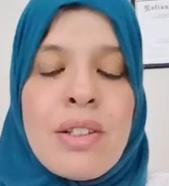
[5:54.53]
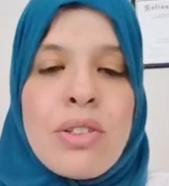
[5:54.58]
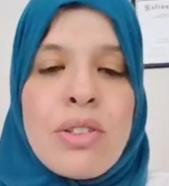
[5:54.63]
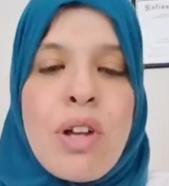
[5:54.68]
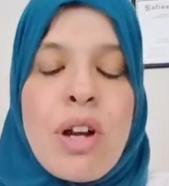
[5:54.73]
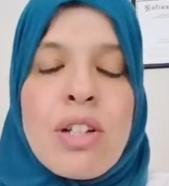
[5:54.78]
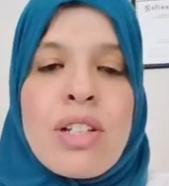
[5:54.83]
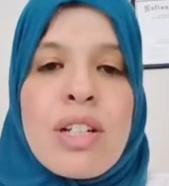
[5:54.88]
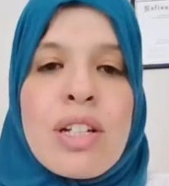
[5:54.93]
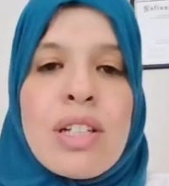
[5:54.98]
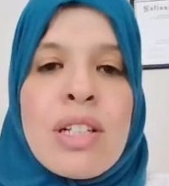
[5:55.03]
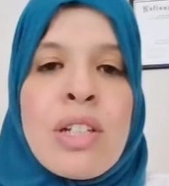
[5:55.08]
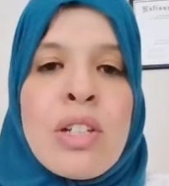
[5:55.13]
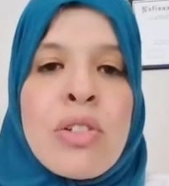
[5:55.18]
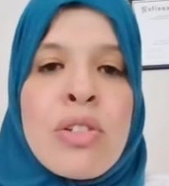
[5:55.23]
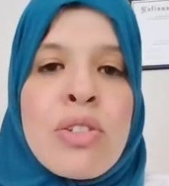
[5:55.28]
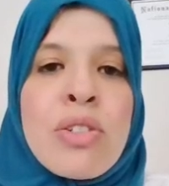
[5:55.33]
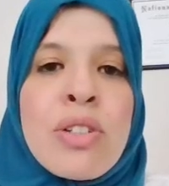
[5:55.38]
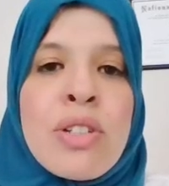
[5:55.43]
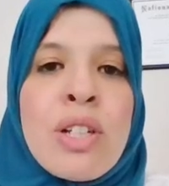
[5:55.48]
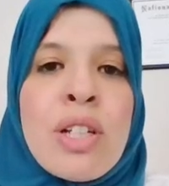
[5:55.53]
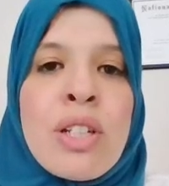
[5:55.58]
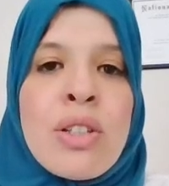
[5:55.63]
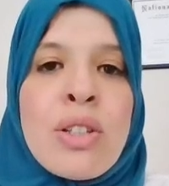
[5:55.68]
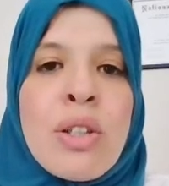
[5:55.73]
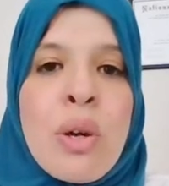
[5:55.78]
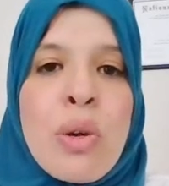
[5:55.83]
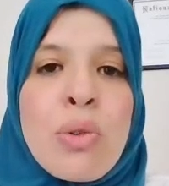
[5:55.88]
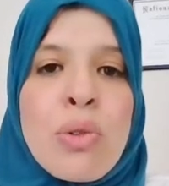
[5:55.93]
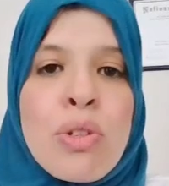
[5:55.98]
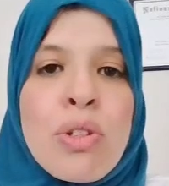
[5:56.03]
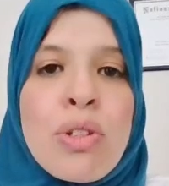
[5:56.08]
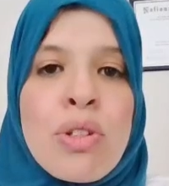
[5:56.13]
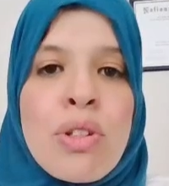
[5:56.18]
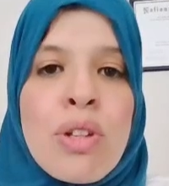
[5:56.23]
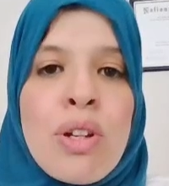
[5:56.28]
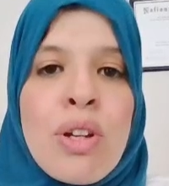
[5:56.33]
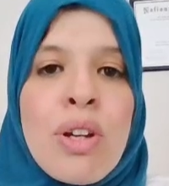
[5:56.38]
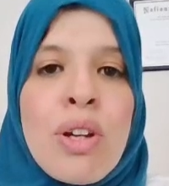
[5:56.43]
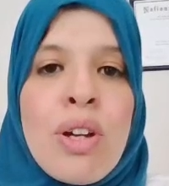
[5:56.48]
Toxic leaders need those
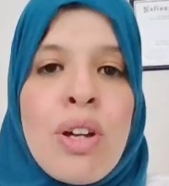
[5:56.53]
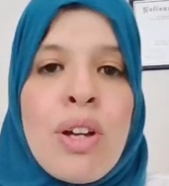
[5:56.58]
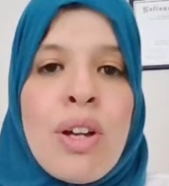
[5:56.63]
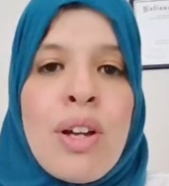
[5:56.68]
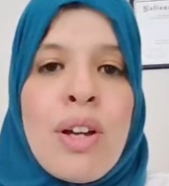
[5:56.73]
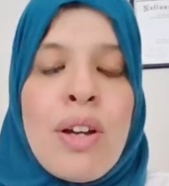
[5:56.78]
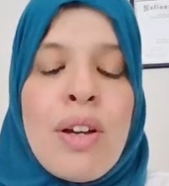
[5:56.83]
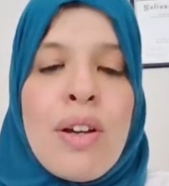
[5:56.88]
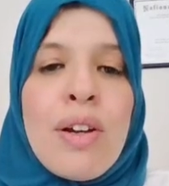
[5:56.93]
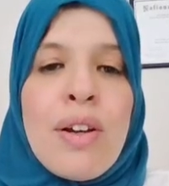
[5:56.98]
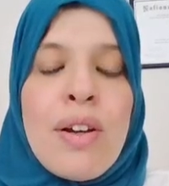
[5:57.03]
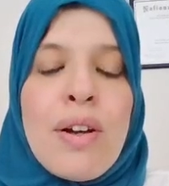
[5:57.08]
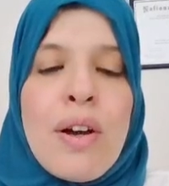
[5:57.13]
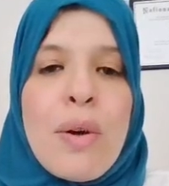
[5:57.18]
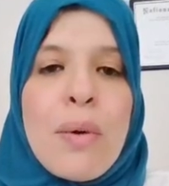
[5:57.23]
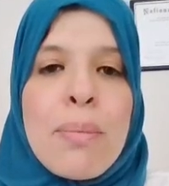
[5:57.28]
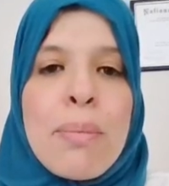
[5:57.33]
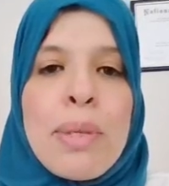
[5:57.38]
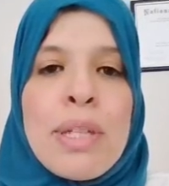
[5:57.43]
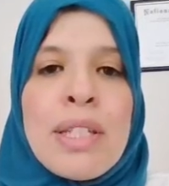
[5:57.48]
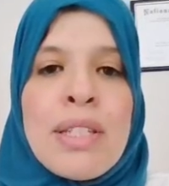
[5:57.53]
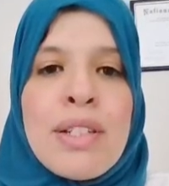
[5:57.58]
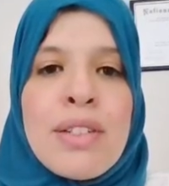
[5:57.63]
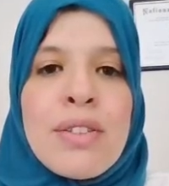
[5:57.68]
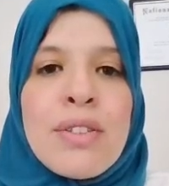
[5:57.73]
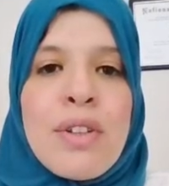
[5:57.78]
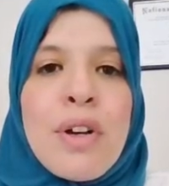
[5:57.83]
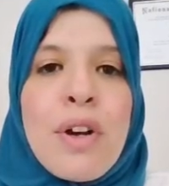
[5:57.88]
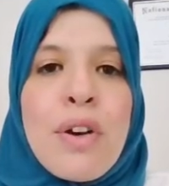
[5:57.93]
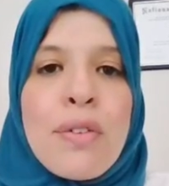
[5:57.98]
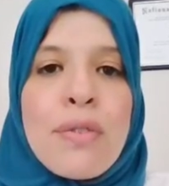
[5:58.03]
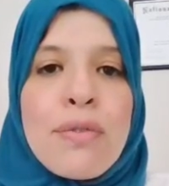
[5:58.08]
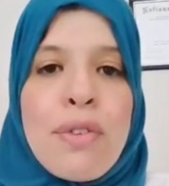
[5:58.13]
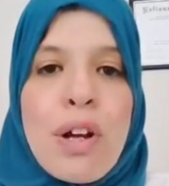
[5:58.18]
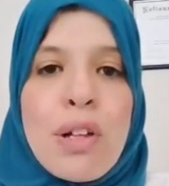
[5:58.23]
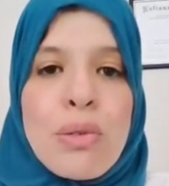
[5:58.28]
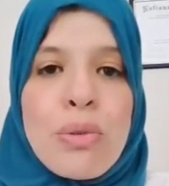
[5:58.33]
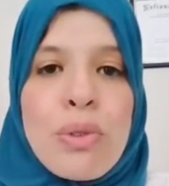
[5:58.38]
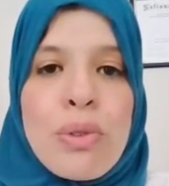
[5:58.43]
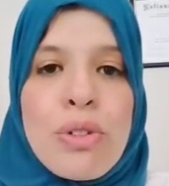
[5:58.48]
obedient
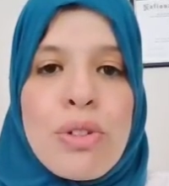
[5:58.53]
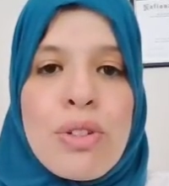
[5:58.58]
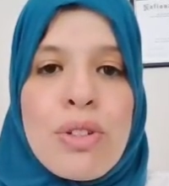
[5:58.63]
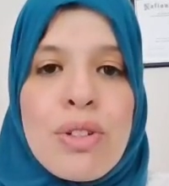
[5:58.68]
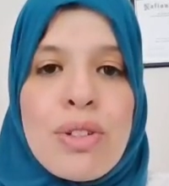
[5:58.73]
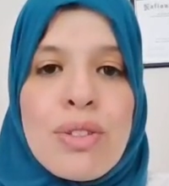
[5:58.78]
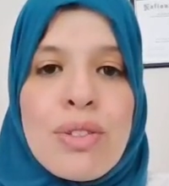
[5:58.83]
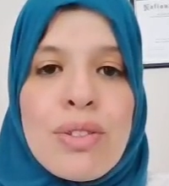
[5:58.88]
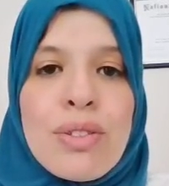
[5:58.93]
followers